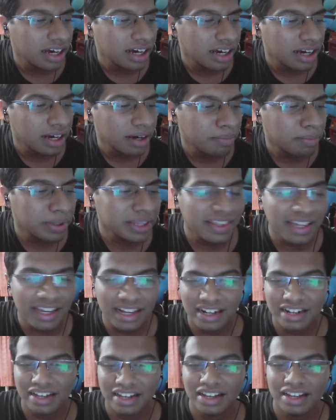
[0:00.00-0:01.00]
But
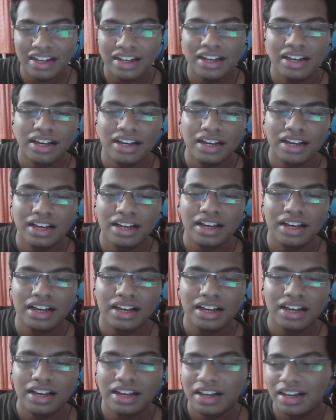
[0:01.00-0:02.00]
then,
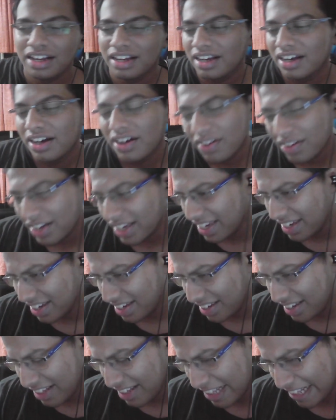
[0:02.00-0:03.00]
okay.
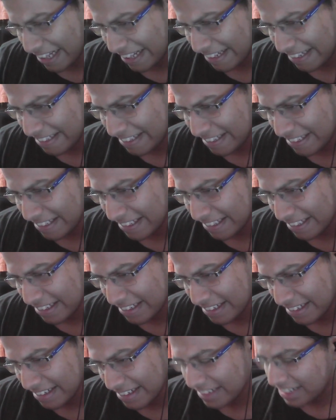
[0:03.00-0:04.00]

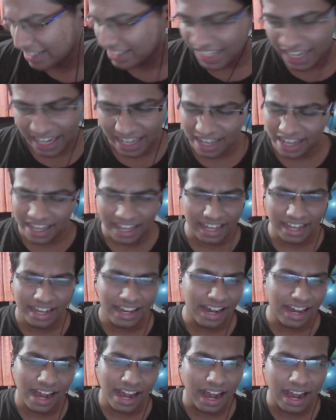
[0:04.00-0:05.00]
Yeah,
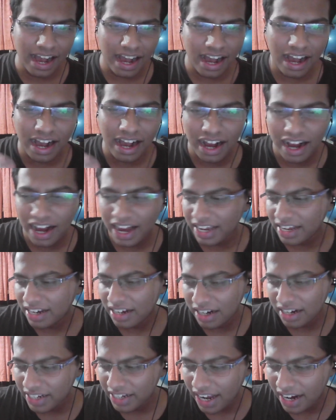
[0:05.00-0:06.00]
I
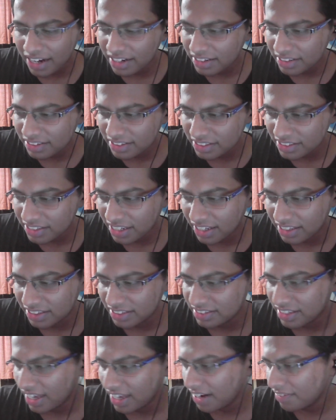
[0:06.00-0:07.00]
can't handle this like
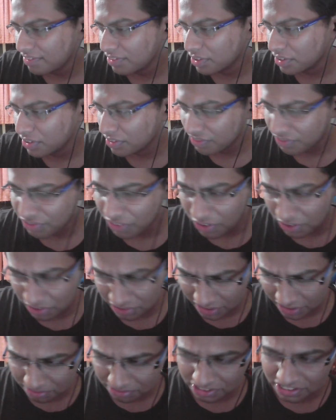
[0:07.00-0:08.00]
this. I have to follow
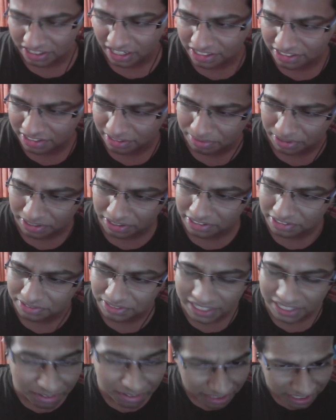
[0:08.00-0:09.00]
some structure, because
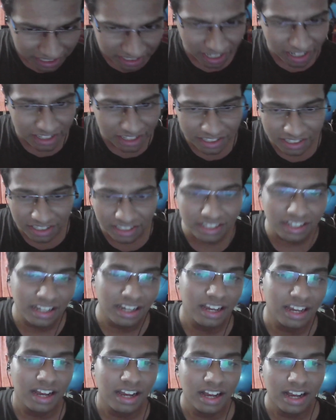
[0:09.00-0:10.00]
without structure,
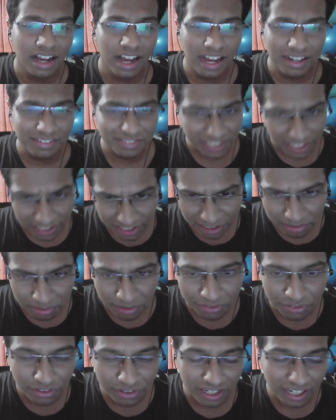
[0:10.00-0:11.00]
I've said this
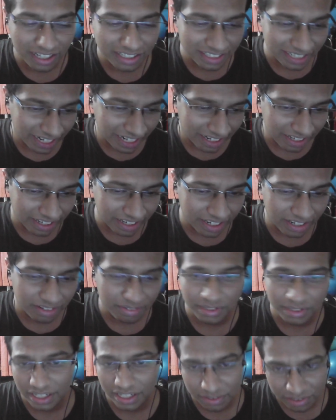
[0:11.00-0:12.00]
before, I'll say it again,
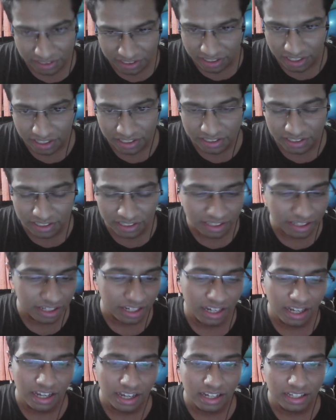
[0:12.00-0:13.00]
without structure,
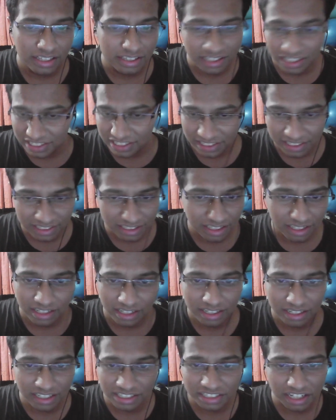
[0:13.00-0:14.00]
this
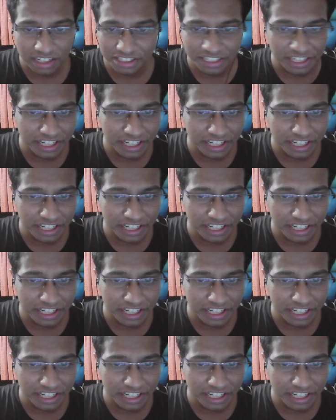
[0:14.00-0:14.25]
discussion